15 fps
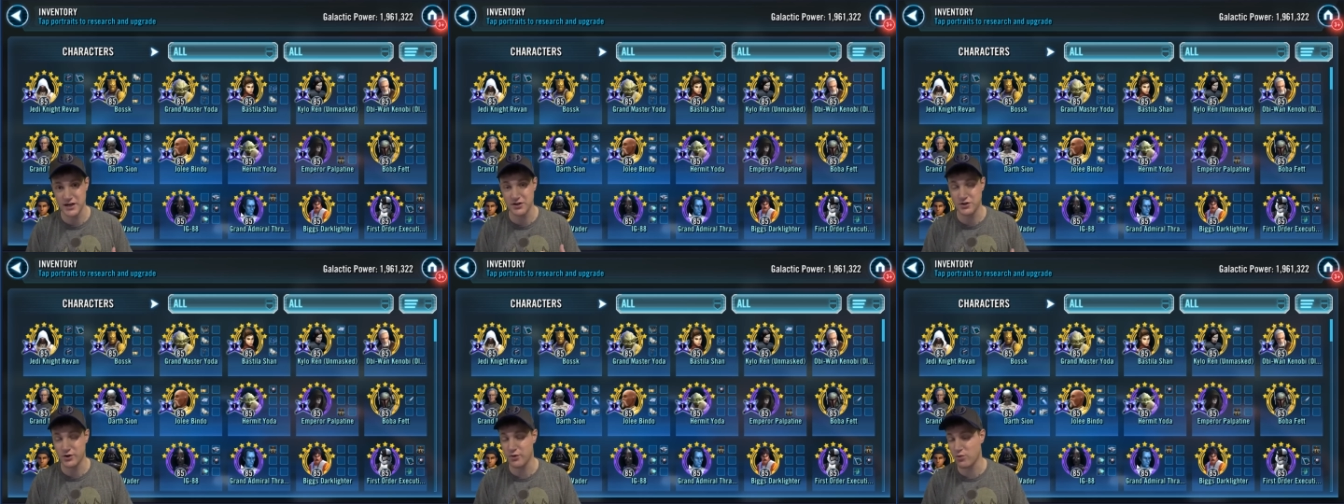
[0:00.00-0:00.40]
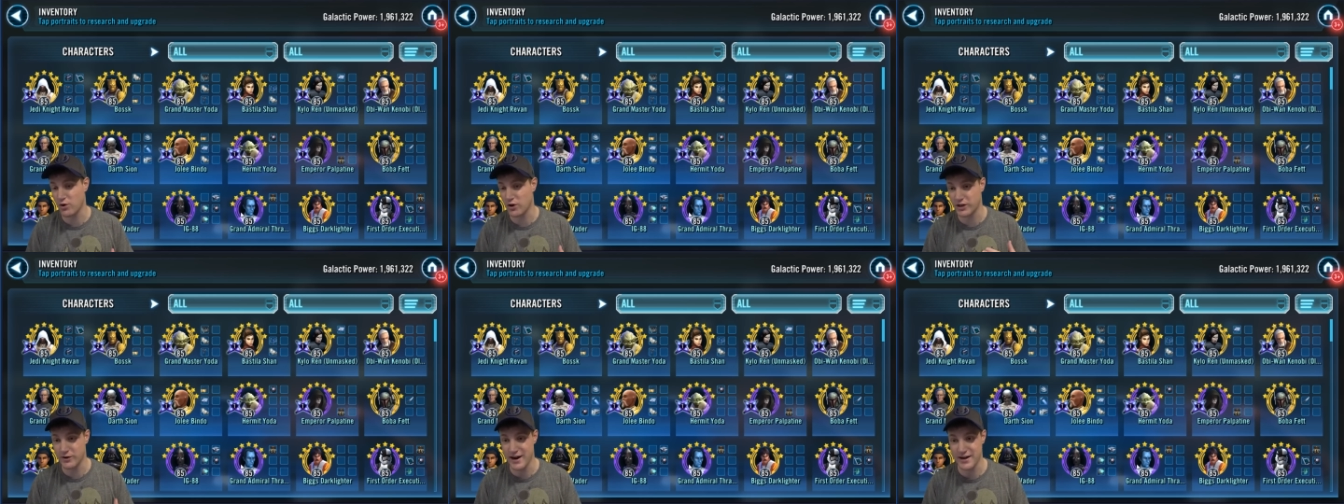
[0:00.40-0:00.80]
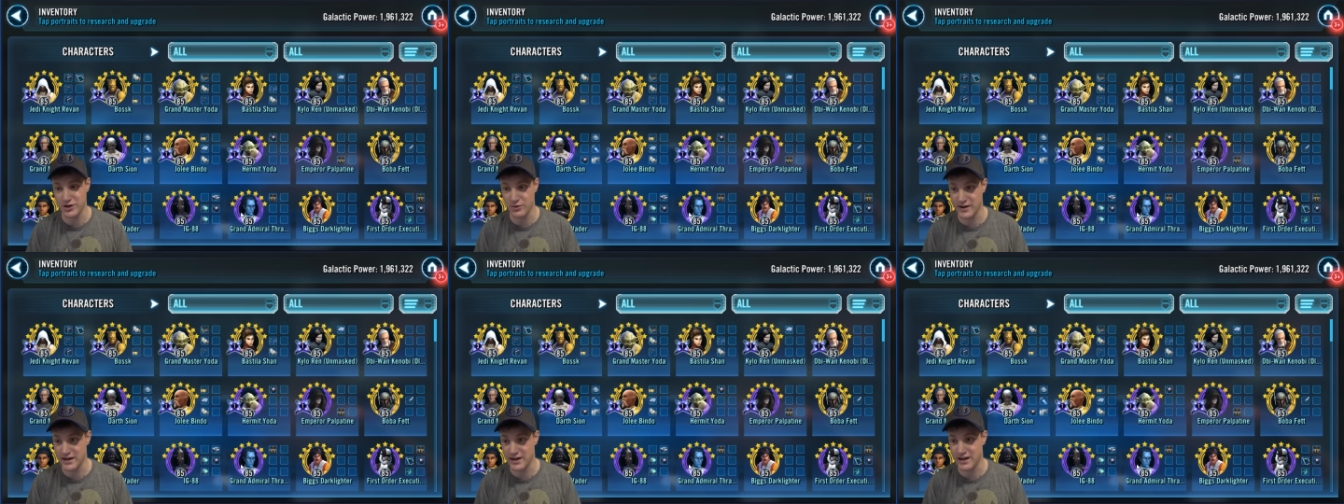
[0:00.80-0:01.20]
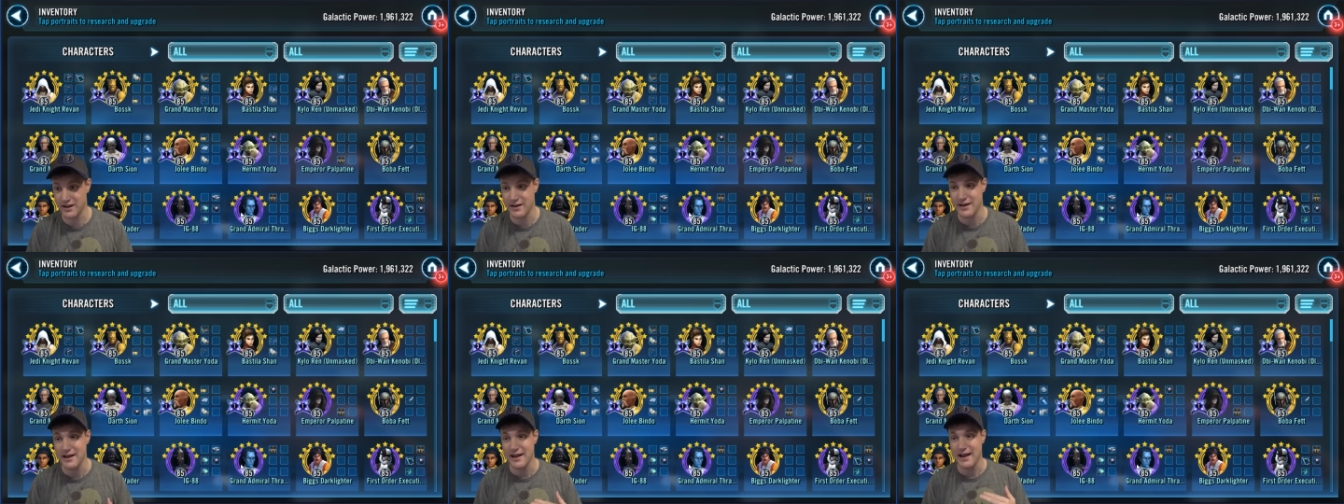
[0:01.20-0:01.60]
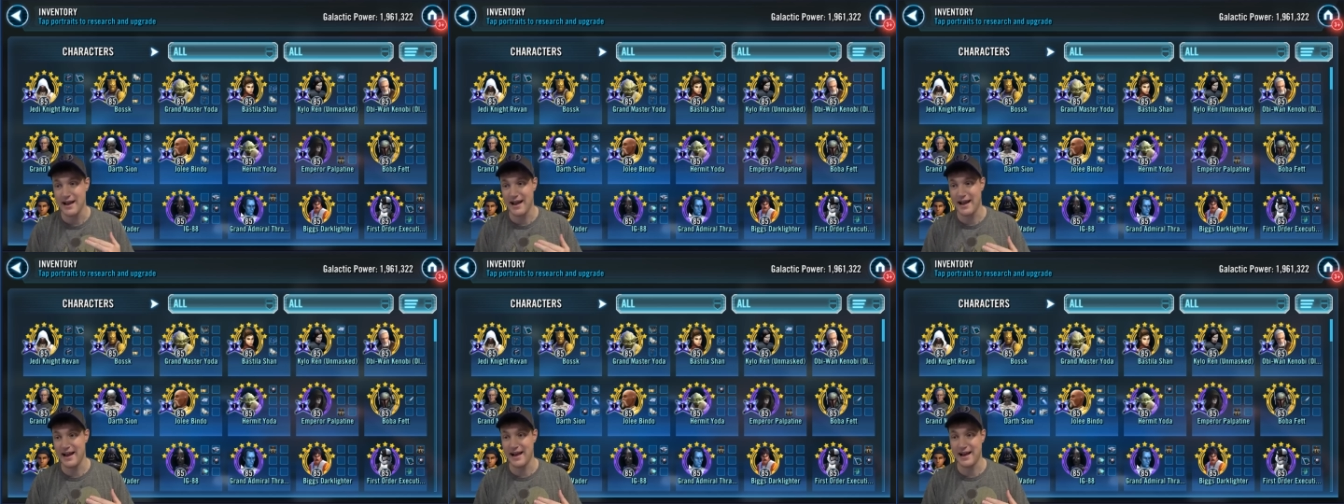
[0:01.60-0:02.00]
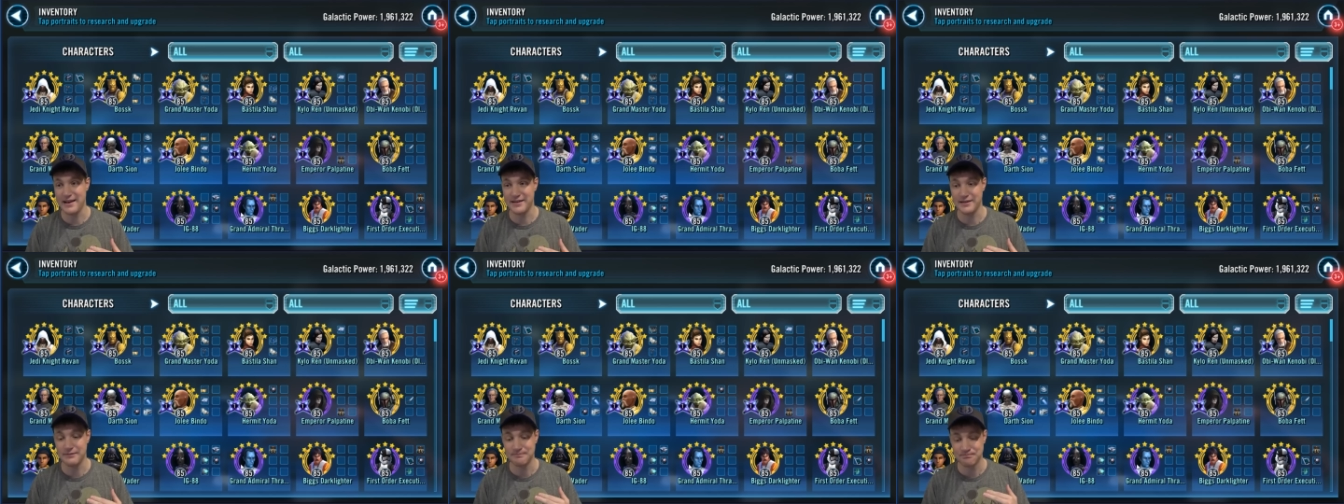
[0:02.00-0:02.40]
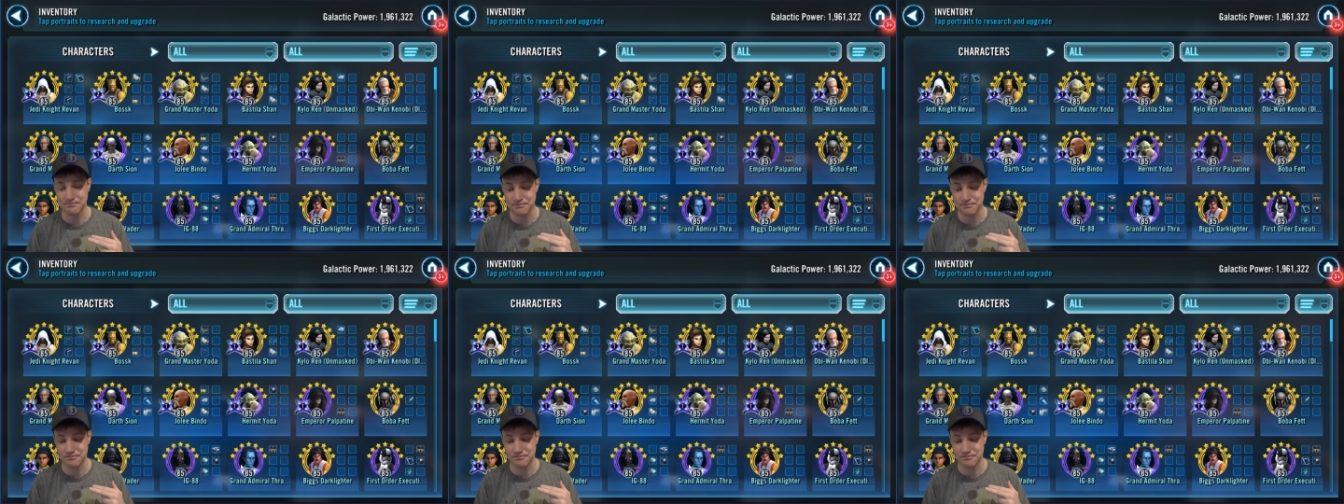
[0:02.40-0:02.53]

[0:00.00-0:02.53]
territory war grand arena and